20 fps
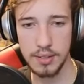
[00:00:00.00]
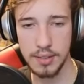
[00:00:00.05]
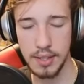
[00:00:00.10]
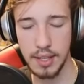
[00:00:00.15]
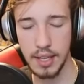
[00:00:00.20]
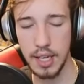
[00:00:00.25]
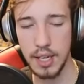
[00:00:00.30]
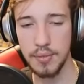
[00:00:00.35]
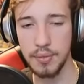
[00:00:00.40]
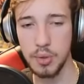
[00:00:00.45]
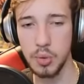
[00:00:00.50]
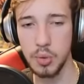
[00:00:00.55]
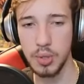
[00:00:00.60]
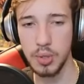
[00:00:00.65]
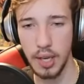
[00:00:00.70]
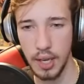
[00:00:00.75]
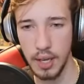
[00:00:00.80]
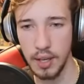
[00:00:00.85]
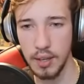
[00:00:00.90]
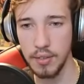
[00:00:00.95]
if you
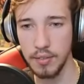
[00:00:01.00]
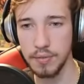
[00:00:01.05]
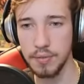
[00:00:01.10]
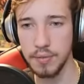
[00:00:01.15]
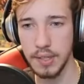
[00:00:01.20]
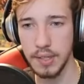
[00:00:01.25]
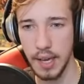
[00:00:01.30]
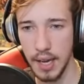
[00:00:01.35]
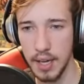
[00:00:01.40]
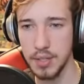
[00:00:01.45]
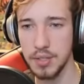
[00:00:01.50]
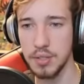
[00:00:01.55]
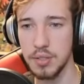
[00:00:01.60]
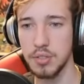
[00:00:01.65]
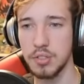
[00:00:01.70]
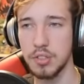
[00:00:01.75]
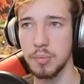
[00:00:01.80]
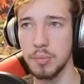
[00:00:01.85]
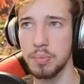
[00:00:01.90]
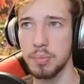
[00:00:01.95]
gave
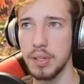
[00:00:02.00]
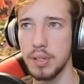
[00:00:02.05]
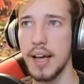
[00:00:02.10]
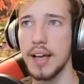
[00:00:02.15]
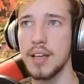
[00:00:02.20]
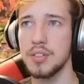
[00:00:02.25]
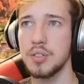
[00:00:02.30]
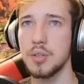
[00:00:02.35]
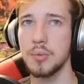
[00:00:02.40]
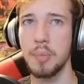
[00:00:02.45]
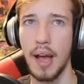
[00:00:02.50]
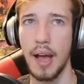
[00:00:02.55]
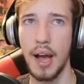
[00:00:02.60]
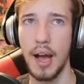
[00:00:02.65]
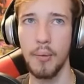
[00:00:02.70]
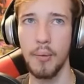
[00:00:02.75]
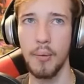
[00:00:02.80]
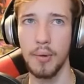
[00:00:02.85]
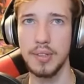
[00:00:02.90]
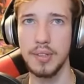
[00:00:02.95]
casters the blaster
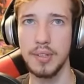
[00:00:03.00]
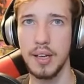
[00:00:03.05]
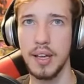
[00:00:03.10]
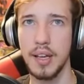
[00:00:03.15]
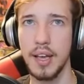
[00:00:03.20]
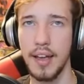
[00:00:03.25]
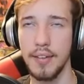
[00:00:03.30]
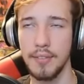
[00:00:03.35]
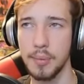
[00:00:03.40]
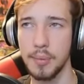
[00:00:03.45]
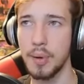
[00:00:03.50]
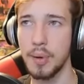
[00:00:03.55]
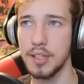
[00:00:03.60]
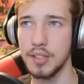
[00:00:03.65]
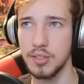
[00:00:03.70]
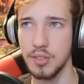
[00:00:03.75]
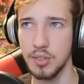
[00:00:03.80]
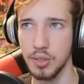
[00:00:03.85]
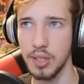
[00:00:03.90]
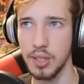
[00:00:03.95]
power that
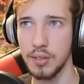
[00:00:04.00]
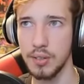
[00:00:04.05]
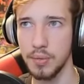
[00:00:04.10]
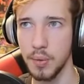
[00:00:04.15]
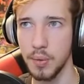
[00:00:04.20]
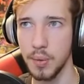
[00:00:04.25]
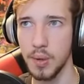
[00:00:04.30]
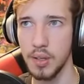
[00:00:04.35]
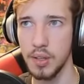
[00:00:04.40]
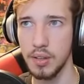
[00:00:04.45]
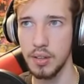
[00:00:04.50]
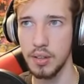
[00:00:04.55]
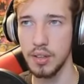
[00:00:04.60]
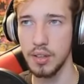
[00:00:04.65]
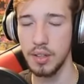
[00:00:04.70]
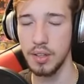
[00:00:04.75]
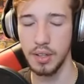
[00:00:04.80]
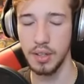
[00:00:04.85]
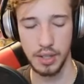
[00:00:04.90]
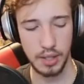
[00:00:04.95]
everybody's looking for,
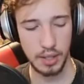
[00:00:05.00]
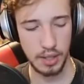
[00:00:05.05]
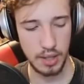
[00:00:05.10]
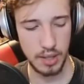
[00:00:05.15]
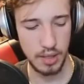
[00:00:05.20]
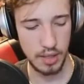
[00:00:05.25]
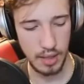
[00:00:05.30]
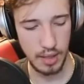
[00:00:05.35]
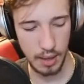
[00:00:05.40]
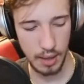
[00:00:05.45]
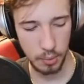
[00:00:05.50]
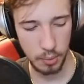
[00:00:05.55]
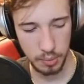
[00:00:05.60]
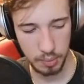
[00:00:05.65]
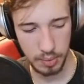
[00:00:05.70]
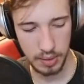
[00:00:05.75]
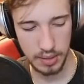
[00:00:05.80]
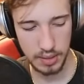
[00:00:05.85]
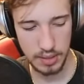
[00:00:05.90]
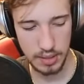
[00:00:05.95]
they would
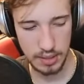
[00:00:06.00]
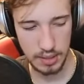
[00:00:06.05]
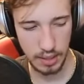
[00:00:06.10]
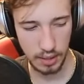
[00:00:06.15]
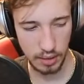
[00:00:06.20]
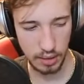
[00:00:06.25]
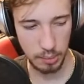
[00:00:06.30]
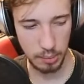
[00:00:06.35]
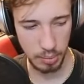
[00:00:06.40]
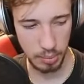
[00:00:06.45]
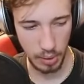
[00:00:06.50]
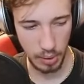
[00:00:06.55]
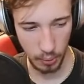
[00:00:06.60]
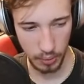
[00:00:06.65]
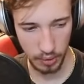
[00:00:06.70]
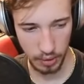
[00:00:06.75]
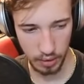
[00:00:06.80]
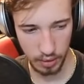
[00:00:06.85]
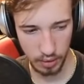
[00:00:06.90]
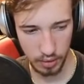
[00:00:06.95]
be insanely
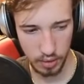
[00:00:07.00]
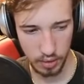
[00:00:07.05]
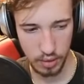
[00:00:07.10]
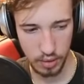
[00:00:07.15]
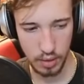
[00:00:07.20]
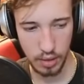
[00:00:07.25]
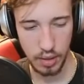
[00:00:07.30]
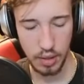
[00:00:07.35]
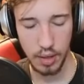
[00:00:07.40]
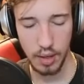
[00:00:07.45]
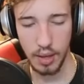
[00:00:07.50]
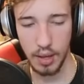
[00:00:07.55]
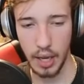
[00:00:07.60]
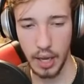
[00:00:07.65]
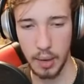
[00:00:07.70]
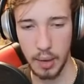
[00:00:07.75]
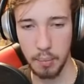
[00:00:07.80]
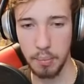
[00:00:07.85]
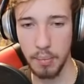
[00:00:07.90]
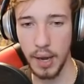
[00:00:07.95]
broken.
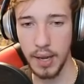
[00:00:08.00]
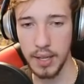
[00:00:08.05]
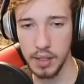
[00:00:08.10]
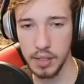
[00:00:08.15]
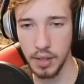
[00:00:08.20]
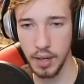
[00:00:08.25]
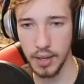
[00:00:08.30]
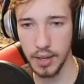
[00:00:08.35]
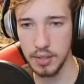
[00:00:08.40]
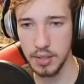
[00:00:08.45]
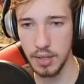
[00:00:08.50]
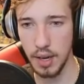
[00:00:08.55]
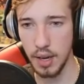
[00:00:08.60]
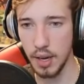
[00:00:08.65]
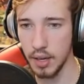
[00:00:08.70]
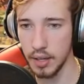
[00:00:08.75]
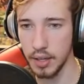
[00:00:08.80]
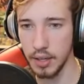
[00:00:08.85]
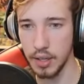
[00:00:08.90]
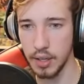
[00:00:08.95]
And my thoughts
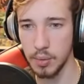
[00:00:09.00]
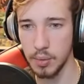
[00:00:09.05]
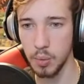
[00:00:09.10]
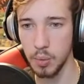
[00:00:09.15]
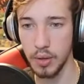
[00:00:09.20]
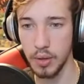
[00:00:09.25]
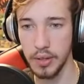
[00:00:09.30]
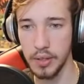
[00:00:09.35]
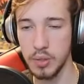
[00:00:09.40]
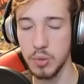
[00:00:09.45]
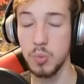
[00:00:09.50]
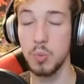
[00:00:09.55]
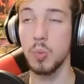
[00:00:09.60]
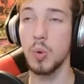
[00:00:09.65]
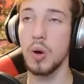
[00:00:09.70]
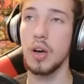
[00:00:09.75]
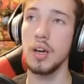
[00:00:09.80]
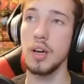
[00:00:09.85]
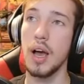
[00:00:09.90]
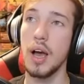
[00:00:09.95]
on it was,
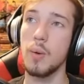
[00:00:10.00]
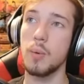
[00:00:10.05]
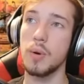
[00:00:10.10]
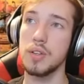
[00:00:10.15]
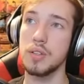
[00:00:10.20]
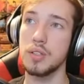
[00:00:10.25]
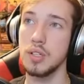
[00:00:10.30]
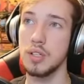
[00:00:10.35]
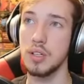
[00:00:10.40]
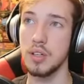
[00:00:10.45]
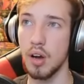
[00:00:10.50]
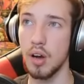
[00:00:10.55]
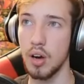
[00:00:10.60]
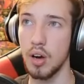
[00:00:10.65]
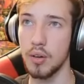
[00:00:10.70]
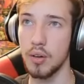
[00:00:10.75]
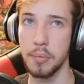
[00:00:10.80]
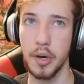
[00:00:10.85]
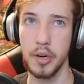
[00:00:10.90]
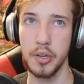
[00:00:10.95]
one, I want to see an all
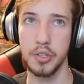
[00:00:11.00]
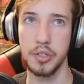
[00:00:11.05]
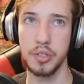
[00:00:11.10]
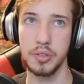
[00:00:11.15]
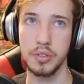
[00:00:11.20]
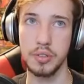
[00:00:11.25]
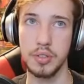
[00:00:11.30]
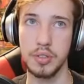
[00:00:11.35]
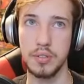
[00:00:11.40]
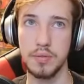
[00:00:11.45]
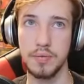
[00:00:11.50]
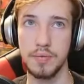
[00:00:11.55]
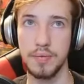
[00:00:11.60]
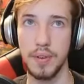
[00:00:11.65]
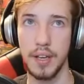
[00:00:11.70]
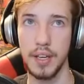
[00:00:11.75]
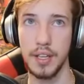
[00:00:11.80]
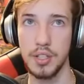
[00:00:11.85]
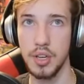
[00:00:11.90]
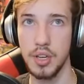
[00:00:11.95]
marshals
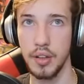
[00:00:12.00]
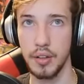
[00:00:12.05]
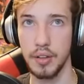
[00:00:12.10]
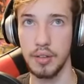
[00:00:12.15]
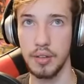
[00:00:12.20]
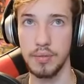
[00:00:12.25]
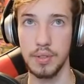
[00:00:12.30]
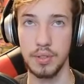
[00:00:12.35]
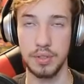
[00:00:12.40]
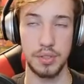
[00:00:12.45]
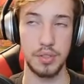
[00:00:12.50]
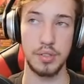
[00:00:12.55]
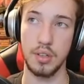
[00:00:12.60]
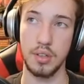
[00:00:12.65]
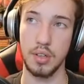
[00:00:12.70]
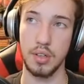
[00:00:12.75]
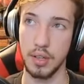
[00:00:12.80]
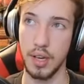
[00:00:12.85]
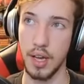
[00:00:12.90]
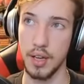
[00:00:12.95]
fight each other versus an
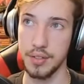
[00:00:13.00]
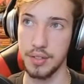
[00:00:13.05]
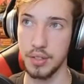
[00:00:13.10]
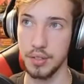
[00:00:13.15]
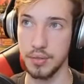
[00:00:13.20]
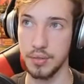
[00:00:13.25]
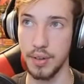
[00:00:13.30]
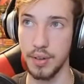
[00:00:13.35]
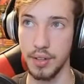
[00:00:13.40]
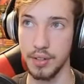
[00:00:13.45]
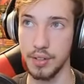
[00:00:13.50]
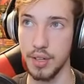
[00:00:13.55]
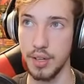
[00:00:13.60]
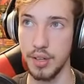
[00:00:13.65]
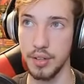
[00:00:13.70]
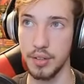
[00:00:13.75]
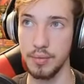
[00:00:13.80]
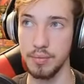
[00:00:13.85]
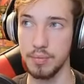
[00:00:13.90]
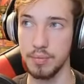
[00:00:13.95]
all casters fight each other.